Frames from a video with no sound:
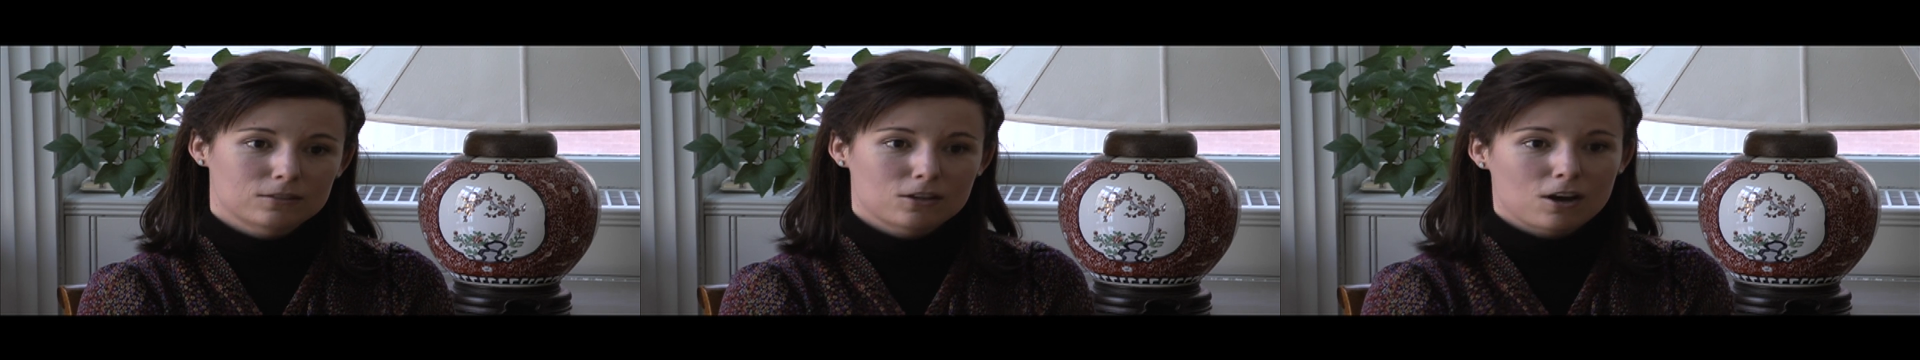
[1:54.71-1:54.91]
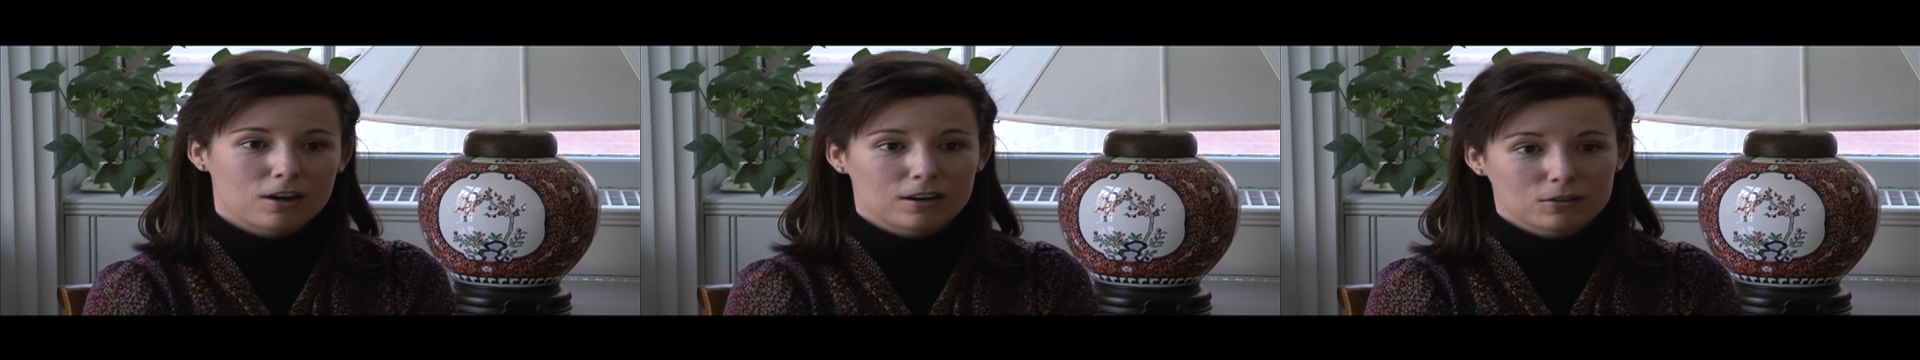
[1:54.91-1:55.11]

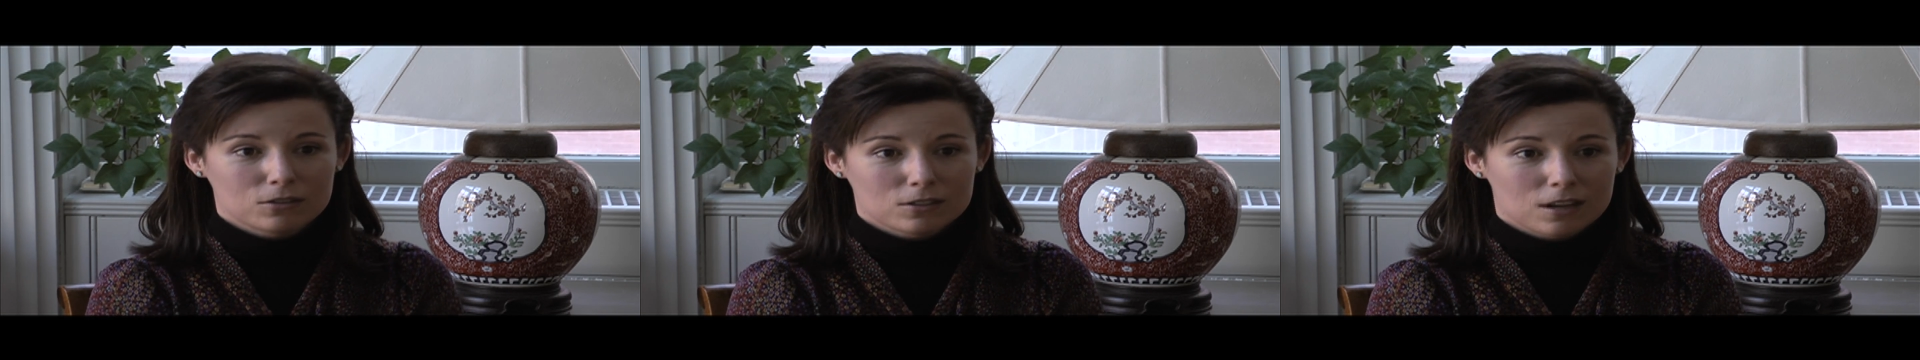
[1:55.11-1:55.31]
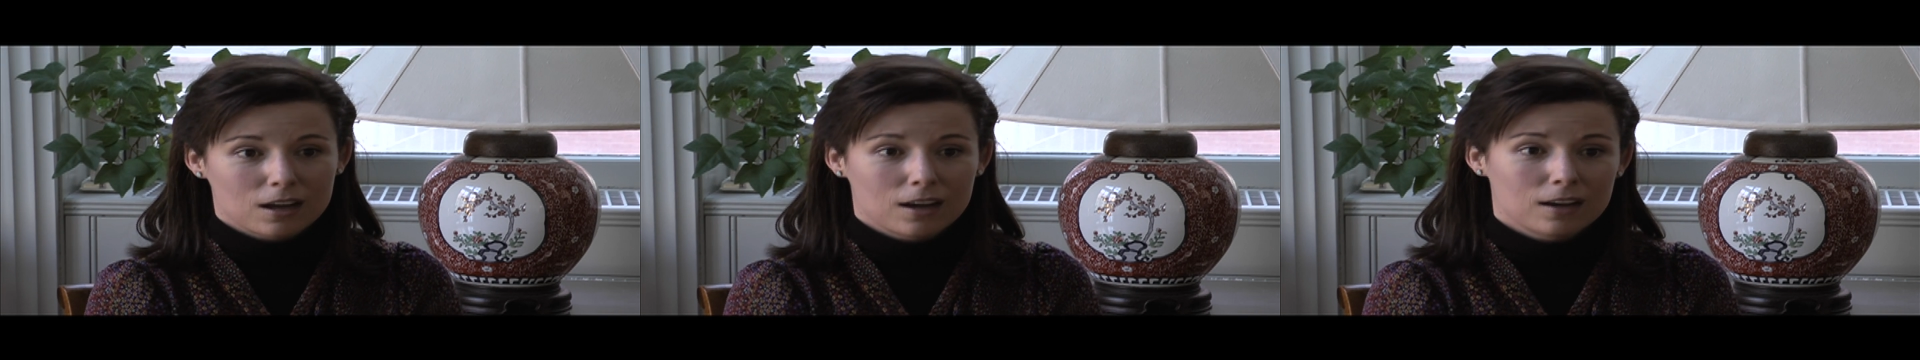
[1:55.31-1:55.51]
taught
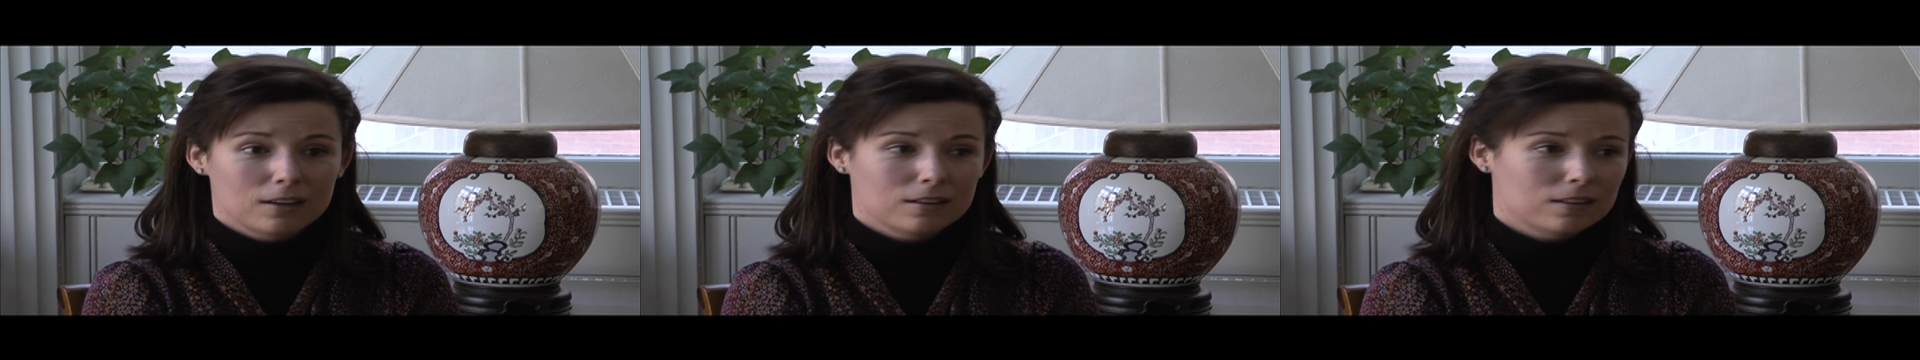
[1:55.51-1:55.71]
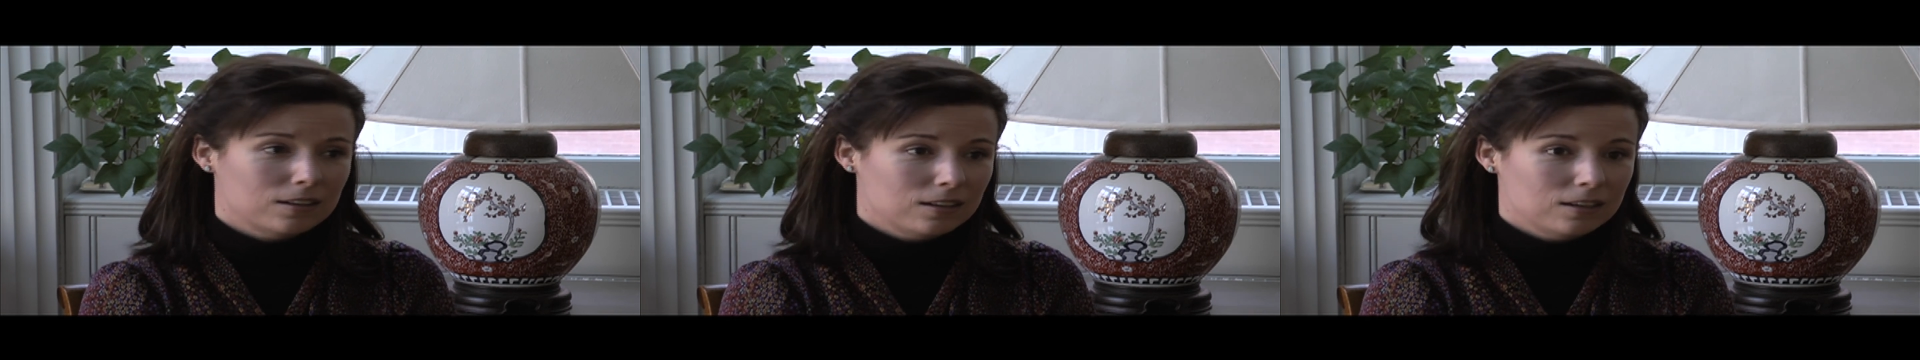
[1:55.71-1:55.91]

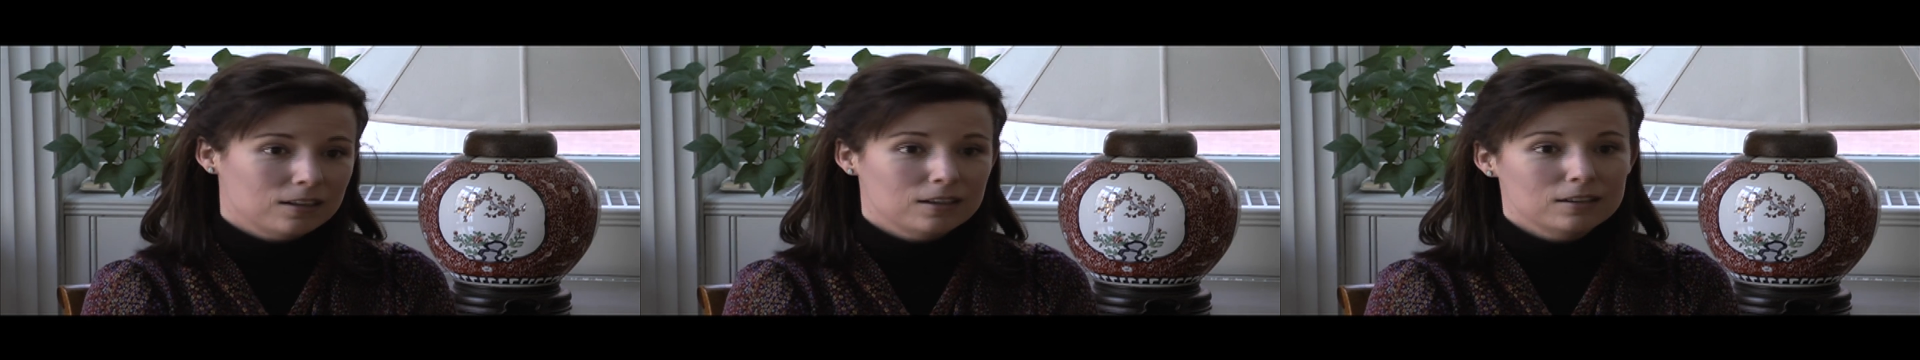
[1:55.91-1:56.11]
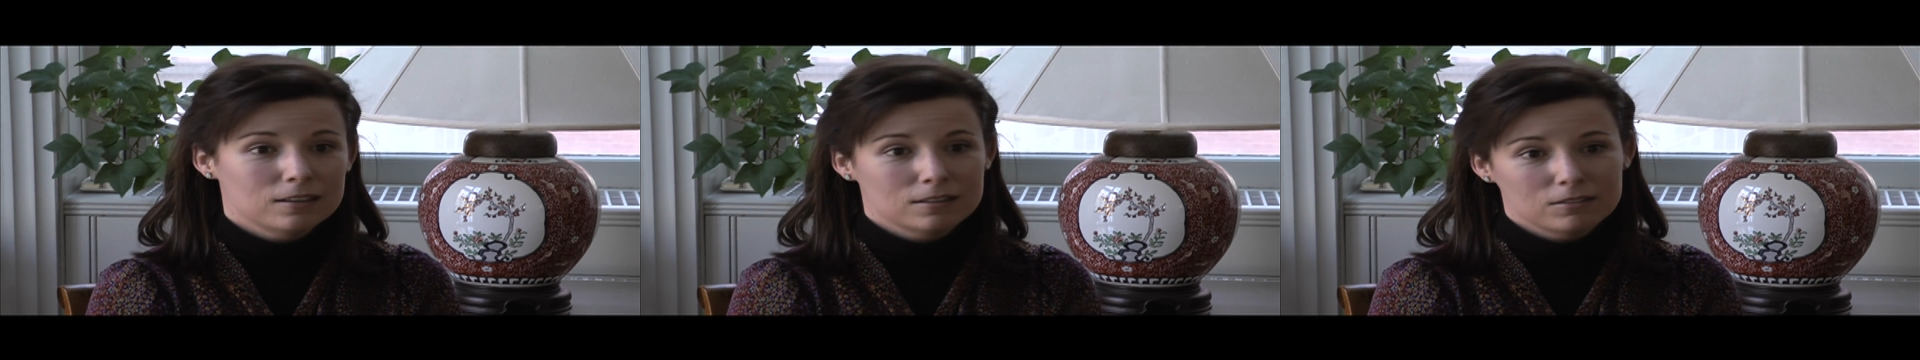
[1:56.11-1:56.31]
outside in the
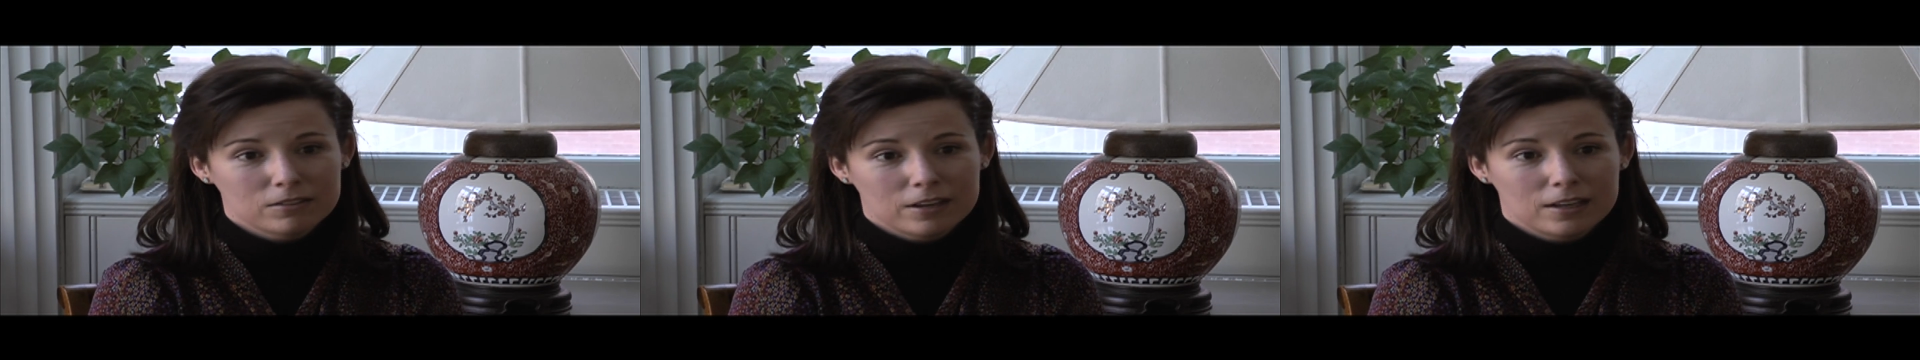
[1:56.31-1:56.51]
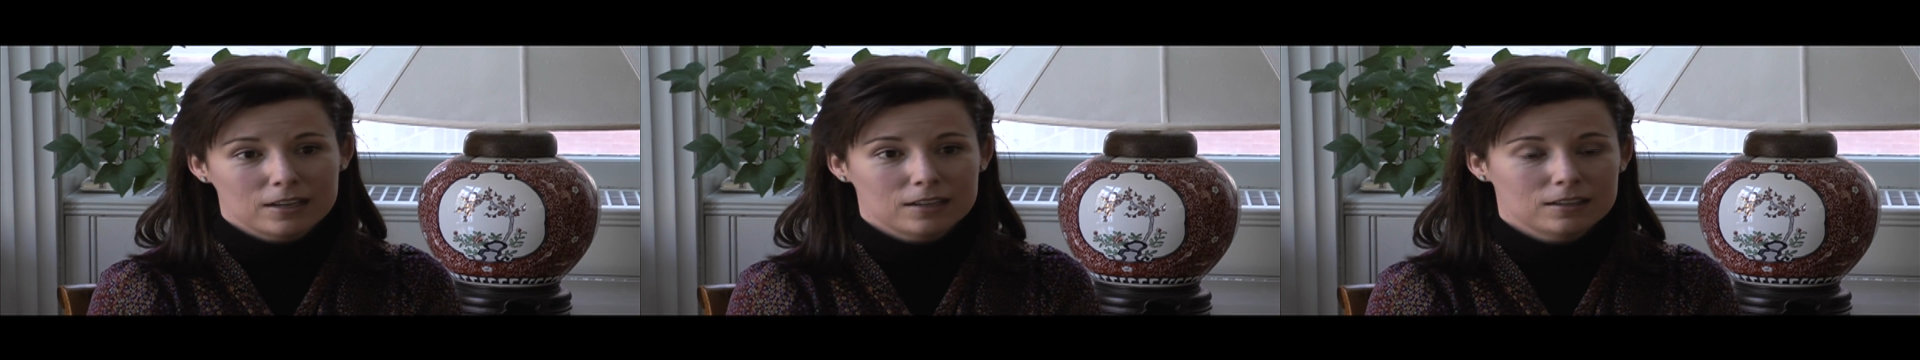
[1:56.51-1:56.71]
heat and the
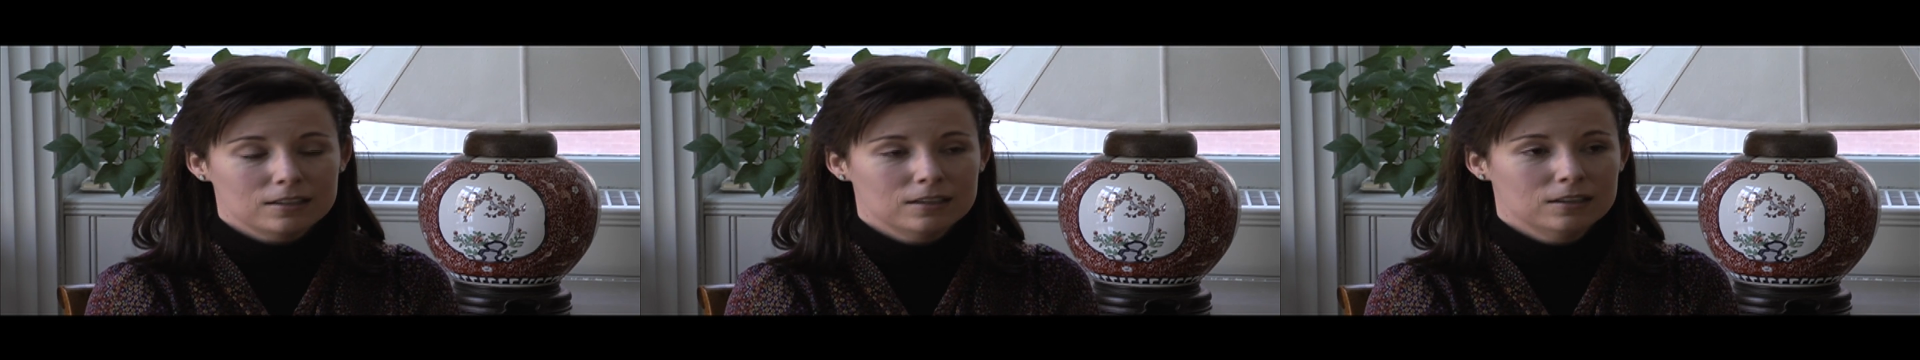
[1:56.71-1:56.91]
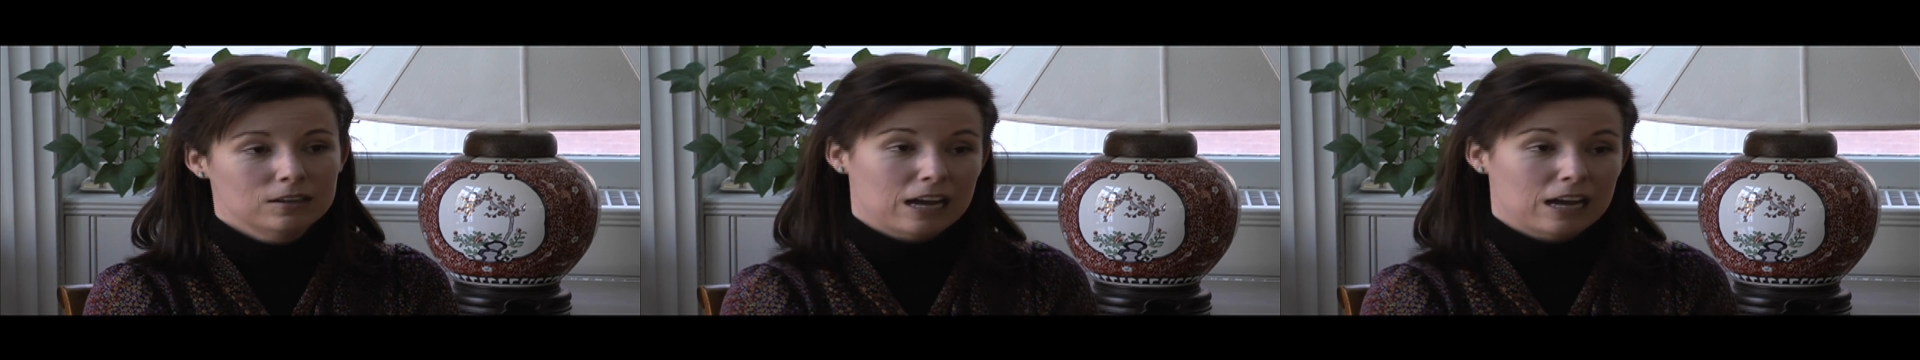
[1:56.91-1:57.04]
rain.